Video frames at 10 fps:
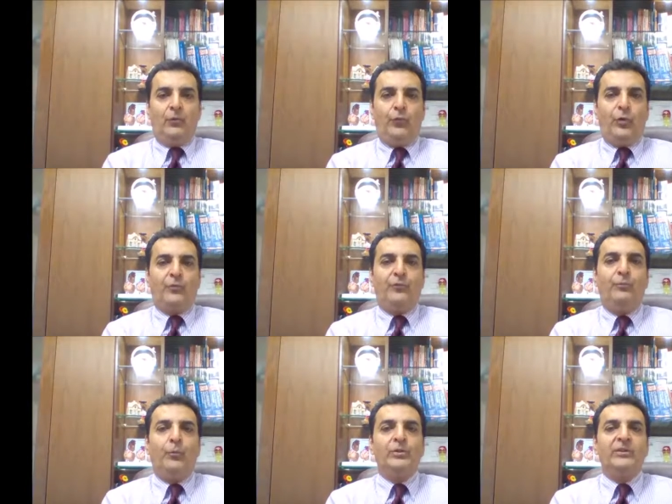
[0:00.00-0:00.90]
for
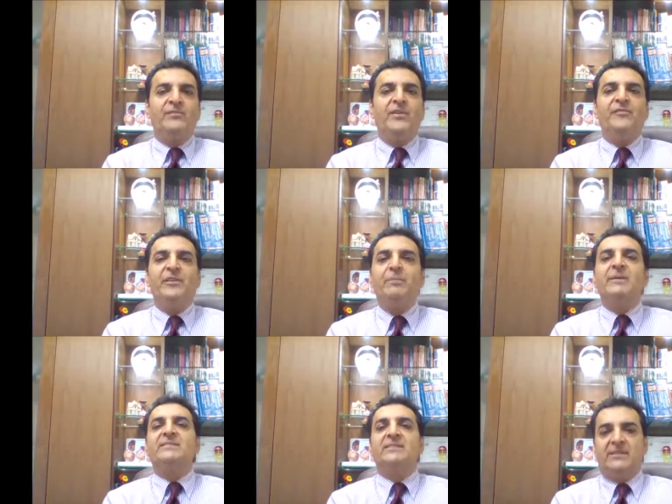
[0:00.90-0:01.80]
more than
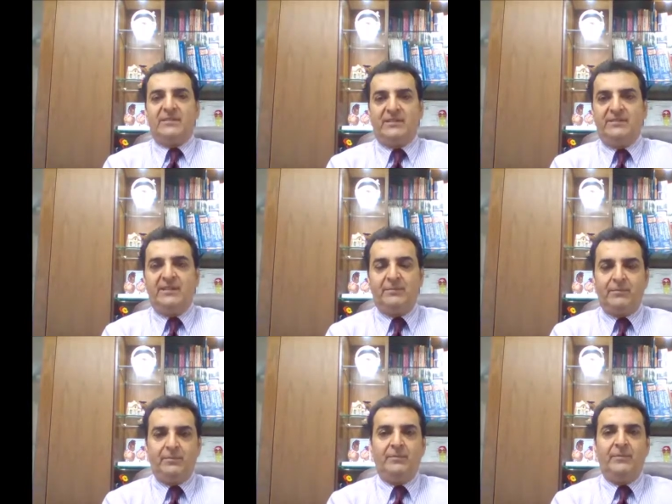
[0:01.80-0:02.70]
50%
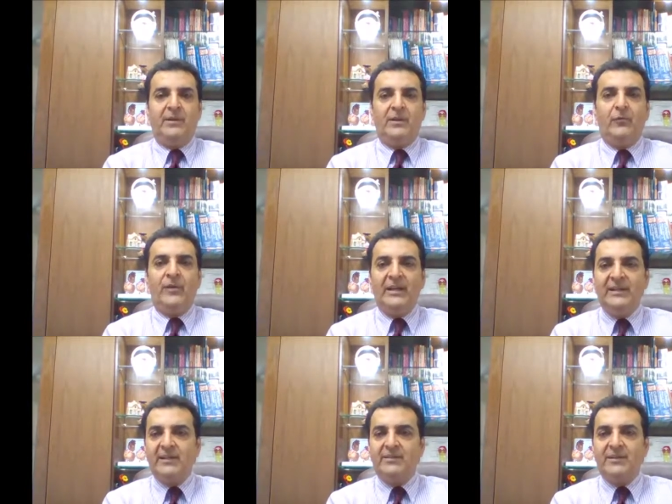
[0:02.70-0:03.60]
of
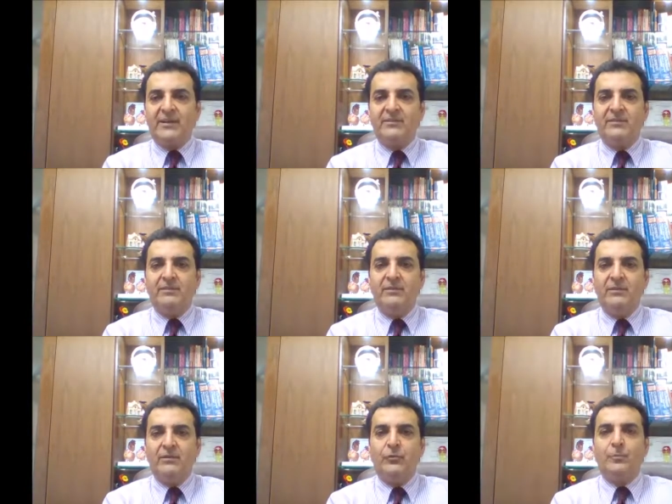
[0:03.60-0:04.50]
LDL reduction,
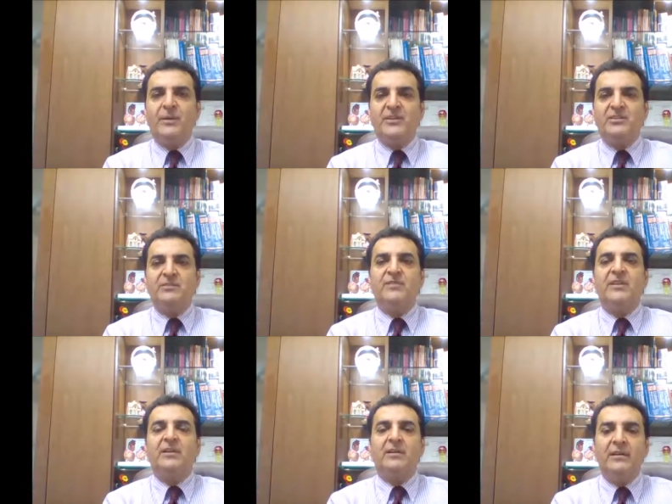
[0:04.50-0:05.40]
for patients
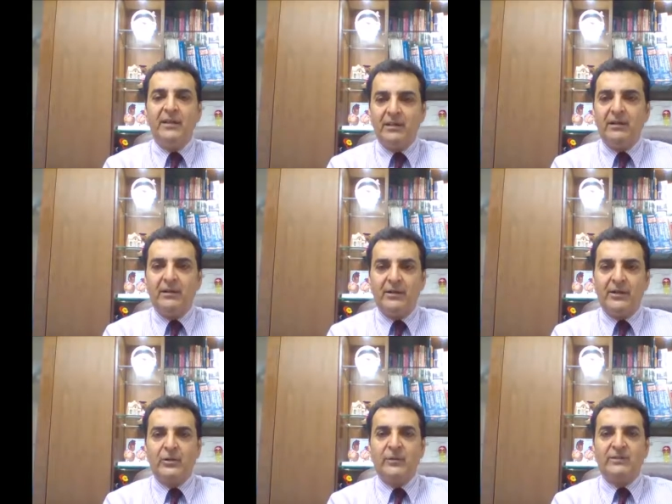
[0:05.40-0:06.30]
with clinical
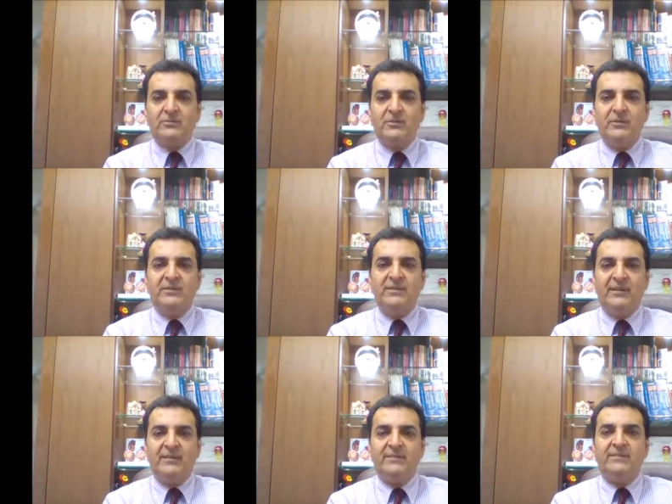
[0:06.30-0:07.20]
cardiovascular
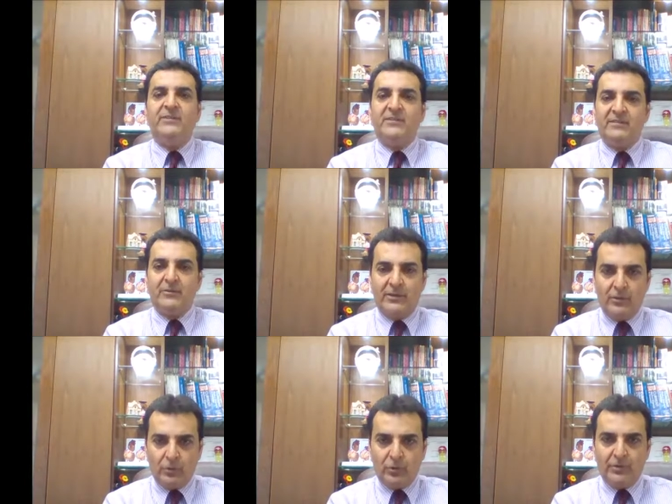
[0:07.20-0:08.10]
disease, which is
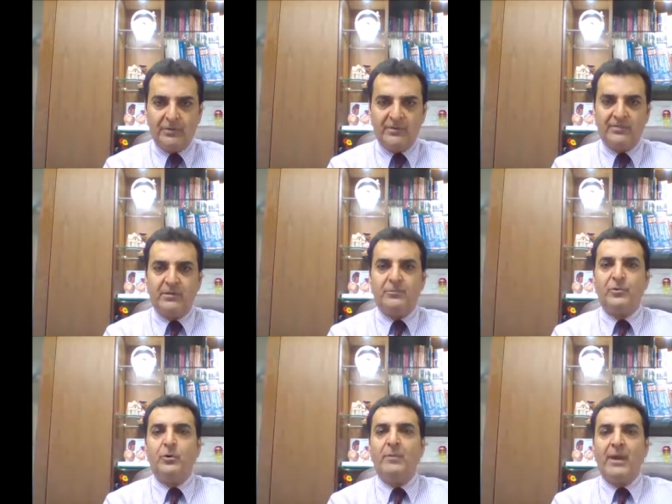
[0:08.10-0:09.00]
acute coronary
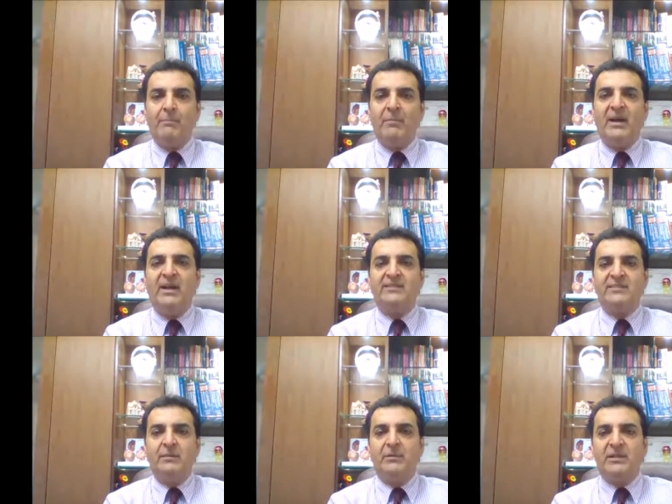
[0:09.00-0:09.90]
syndrome, MI,
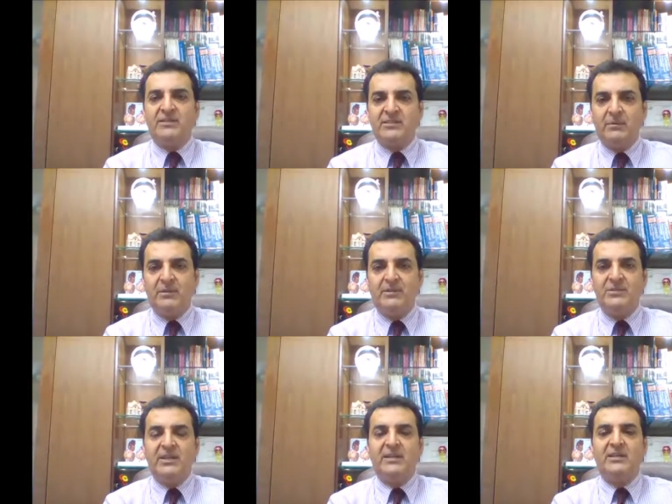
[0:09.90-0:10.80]
stable, unstable
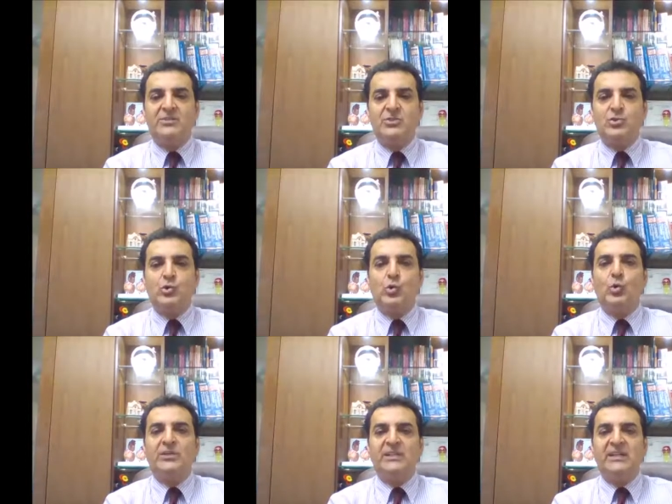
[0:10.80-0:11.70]
angina,
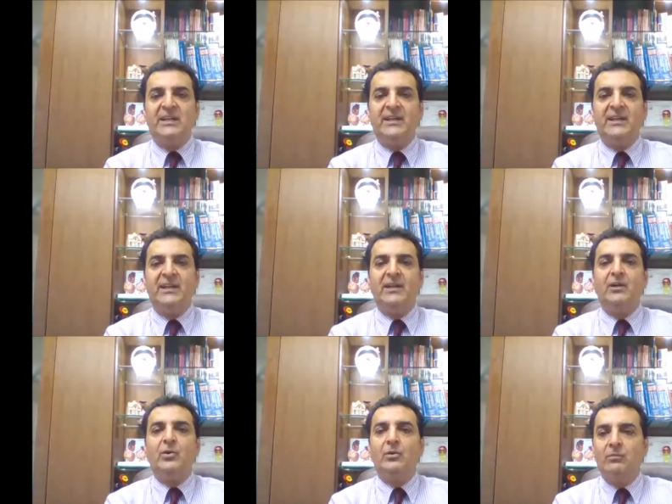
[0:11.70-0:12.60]
stroke, TIA,